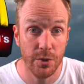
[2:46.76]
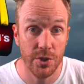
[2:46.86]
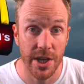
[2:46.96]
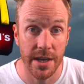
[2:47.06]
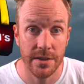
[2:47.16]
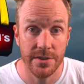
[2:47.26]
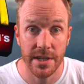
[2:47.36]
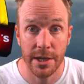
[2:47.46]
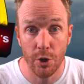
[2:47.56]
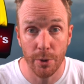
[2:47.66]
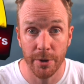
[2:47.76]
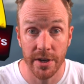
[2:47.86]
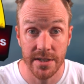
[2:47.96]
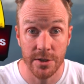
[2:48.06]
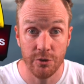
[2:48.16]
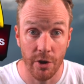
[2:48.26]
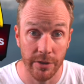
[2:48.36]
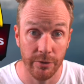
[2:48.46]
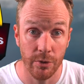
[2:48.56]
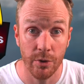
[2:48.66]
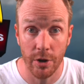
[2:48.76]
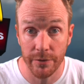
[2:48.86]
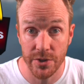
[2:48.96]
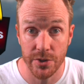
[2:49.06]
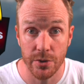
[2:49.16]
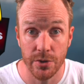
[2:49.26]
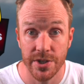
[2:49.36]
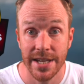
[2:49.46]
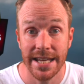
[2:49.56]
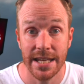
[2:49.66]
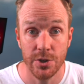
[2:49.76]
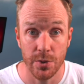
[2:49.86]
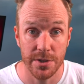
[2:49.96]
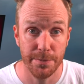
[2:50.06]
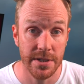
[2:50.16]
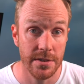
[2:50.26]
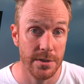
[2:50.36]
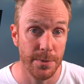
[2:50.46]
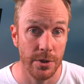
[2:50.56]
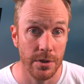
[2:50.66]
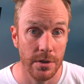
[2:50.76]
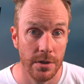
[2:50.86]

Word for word: food chains, incorporating drive through coffee stores into its business model.